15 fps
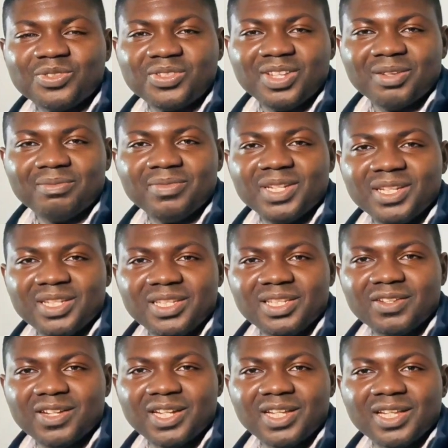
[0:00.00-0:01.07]
use your
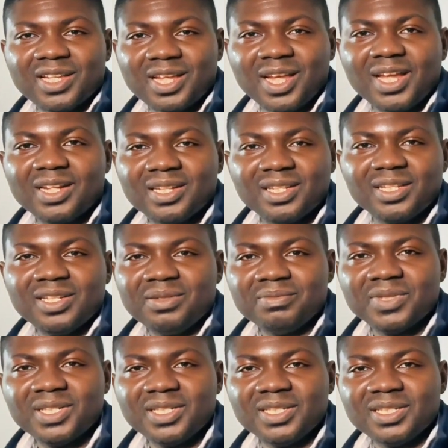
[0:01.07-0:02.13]
money, your hard-earned
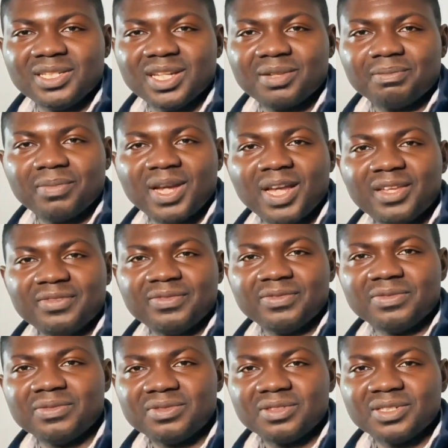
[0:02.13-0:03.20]
money, and buy
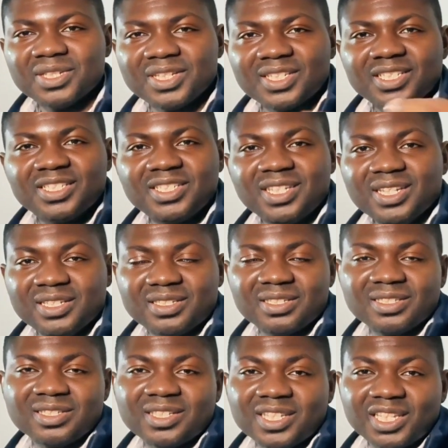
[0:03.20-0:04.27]
food, yet
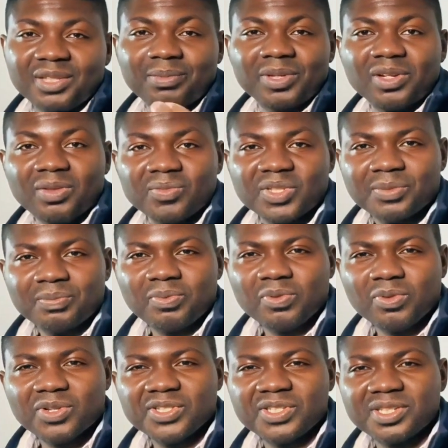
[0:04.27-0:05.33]
it becomes a
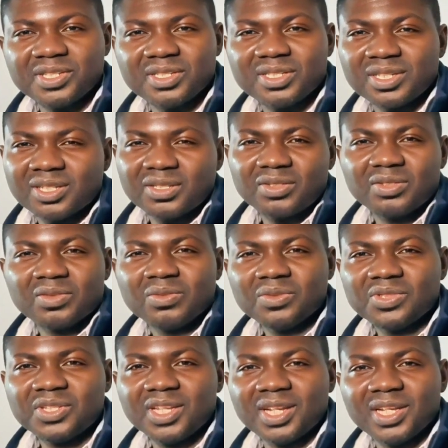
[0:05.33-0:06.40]
poison. You
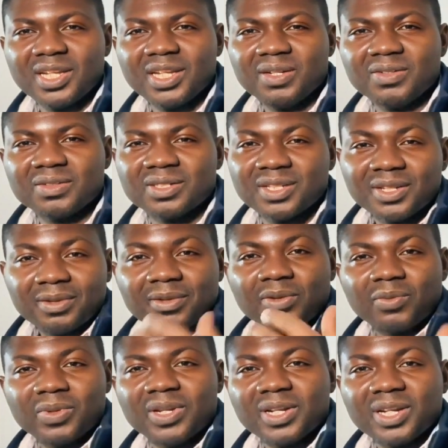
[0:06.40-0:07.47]
lose your health,
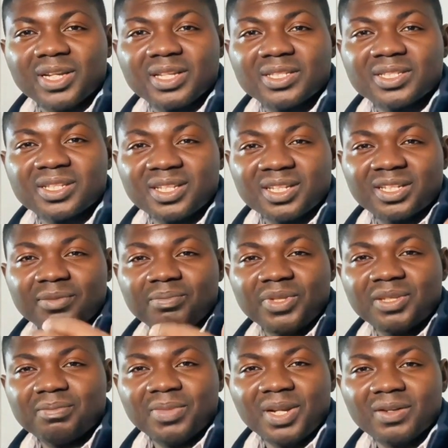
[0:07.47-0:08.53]
whereas the
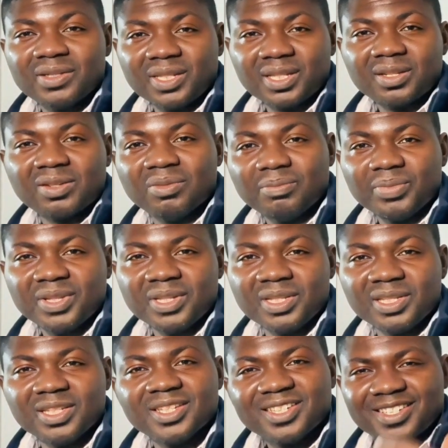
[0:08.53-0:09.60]
big biotech company,